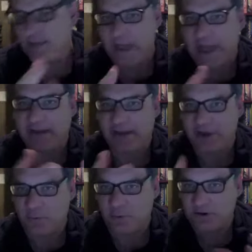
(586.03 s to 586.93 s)
thematic, and
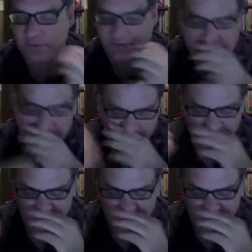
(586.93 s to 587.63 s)
it works with the game.